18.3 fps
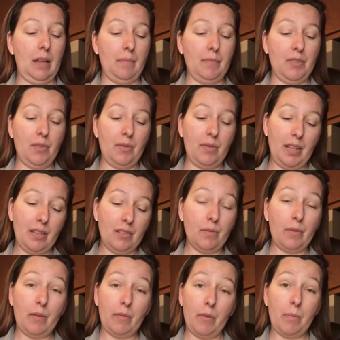So
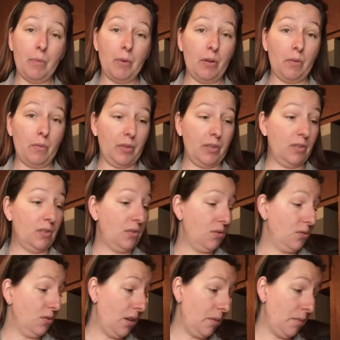that's why we put it with the
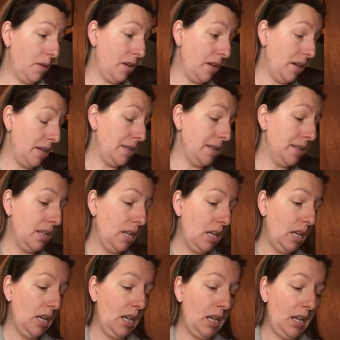strawberries,
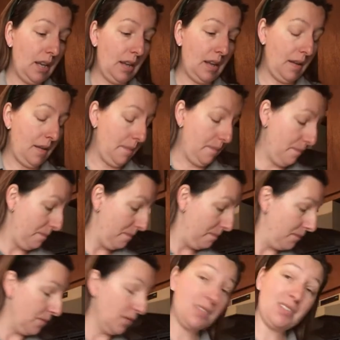
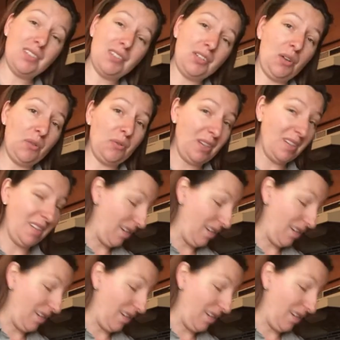to tone it